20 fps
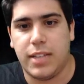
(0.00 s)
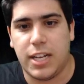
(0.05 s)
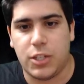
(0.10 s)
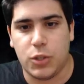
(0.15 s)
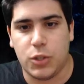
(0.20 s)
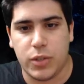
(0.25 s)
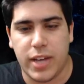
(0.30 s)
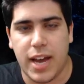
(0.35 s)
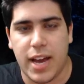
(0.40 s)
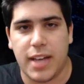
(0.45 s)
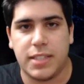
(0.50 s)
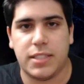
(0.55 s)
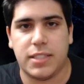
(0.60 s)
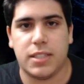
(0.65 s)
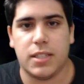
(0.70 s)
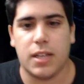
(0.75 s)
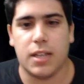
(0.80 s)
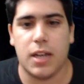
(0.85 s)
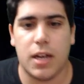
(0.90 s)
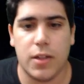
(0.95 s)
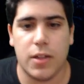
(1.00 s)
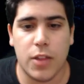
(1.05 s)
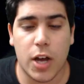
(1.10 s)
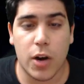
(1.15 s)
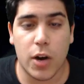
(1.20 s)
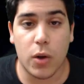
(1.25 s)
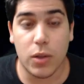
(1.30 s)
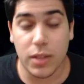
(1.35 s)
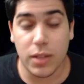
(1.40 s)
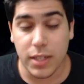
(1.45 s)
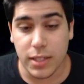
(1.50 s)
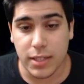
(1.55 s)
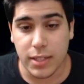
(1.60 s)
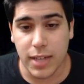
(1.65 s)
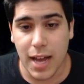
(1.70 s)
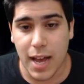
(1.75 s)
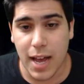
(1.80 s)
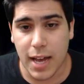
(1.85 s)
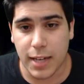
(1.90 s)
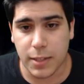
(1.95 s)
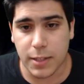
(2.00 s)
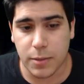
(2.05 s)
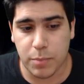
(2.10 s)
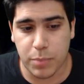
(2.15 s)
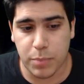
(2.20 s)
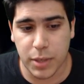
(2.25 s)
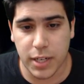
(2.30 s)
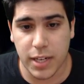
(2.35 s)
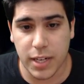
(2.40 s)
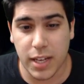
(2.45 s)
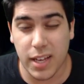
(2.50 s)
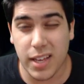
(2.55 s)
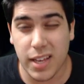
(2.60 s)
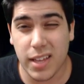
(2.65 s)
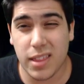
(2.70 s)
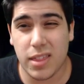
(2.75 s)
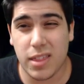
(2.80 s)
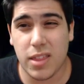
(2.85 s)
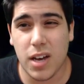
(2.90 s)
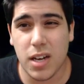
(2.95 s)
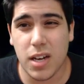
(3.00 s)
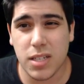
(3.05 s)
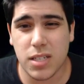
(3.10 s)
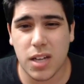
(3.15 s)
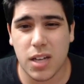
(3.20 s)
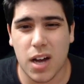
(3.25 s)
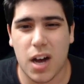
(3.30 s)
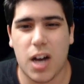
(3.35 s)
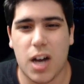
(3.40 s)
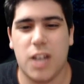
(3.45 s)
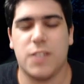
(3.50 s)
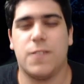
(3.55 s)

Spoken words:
you get. Not only that, but it does cost